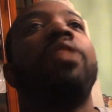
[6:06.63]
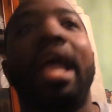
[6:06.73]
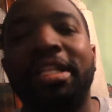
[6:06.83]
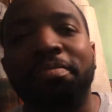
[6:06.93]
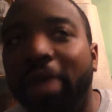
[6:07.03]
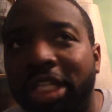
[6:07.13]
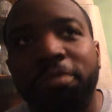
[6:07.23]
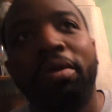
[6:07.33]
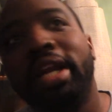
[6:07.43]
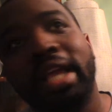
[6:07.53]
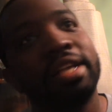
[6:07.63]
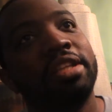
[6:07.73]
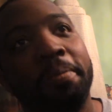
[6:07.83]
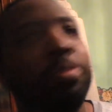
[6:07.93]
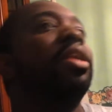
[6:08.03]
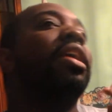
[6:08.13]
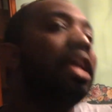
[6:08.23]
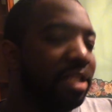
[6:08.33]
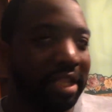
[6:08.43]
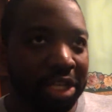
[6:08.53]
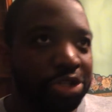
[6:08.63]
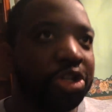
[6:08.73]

as much money as they're putting into these